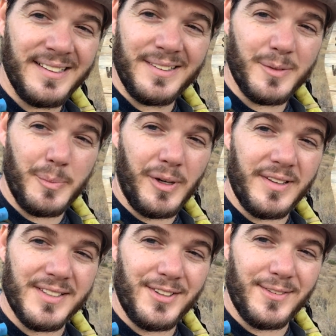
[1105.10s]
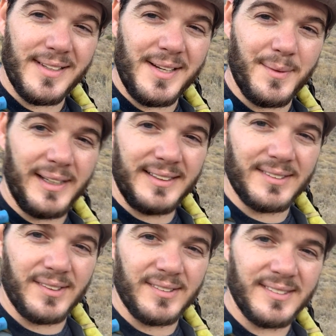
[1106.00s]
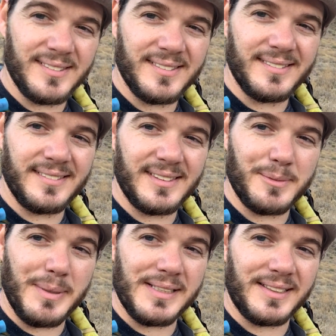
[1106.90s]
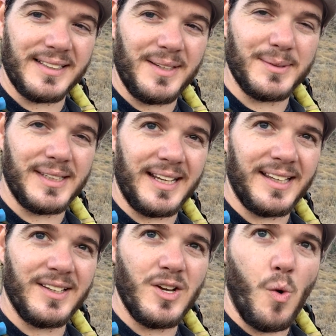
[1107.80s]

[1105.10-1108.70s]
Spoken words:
just part of this earth anyway, so it's basically I was like